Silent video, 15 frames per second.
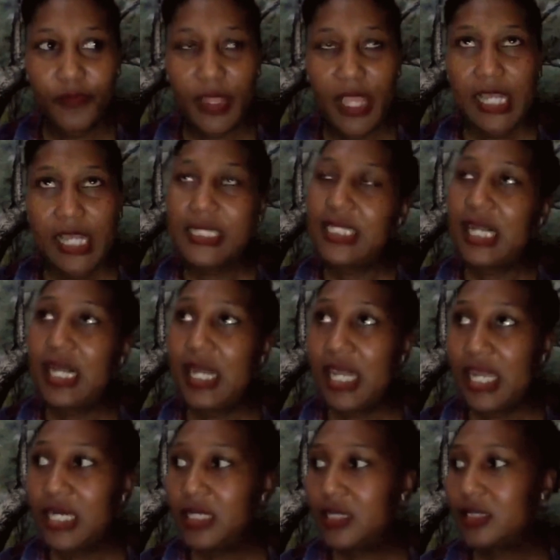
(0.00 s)

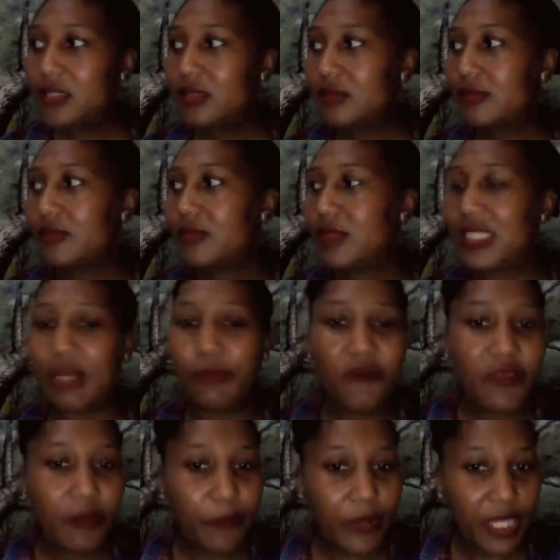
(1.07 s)
delete some of the
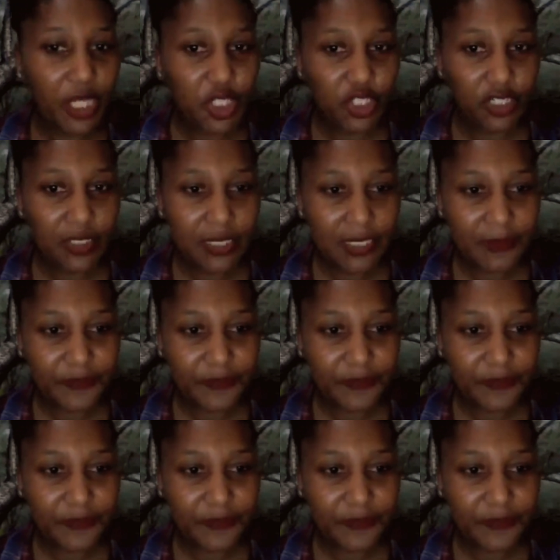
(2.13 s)
pictures.